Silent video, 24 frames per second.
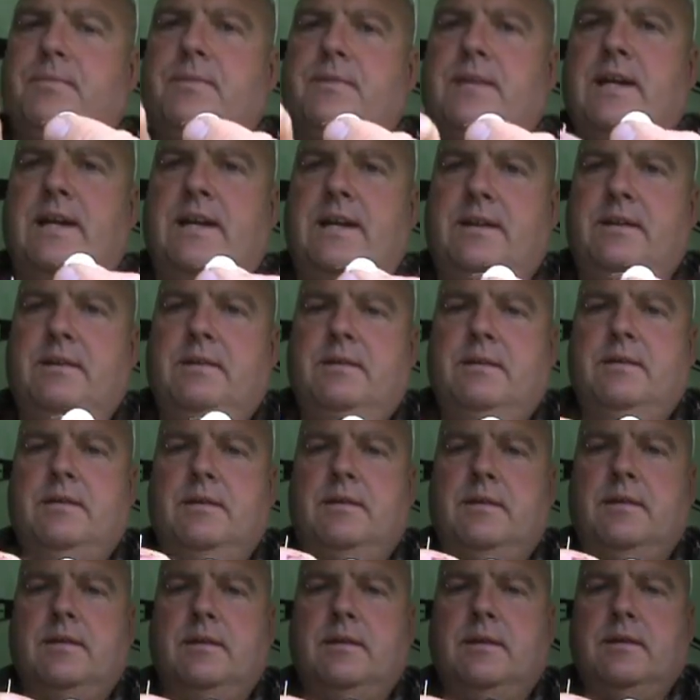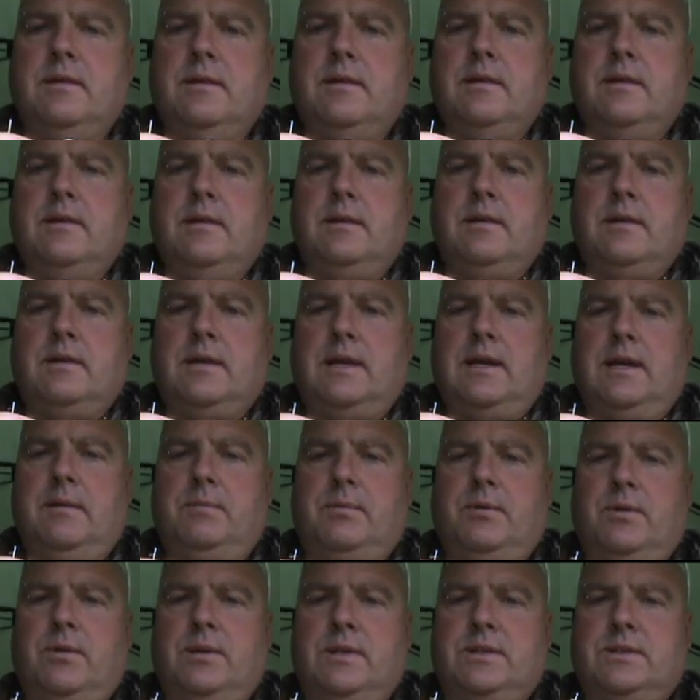Then get a
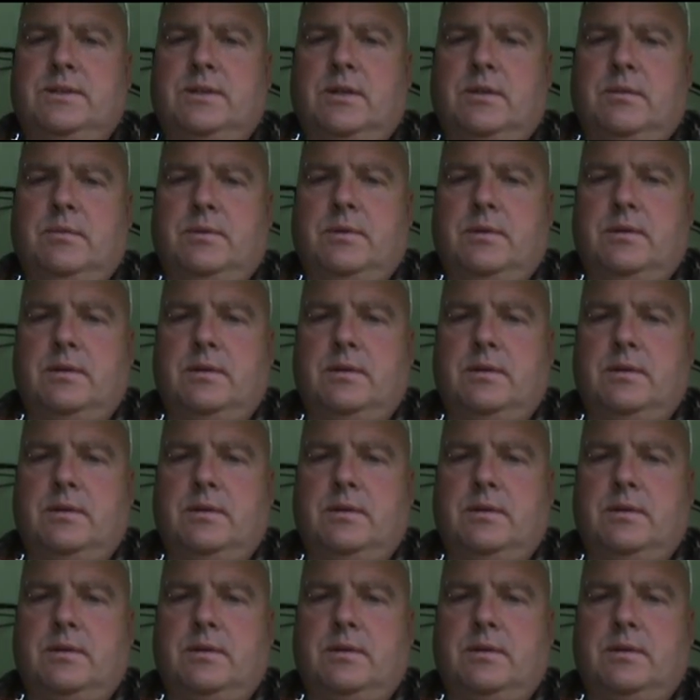boiler stop,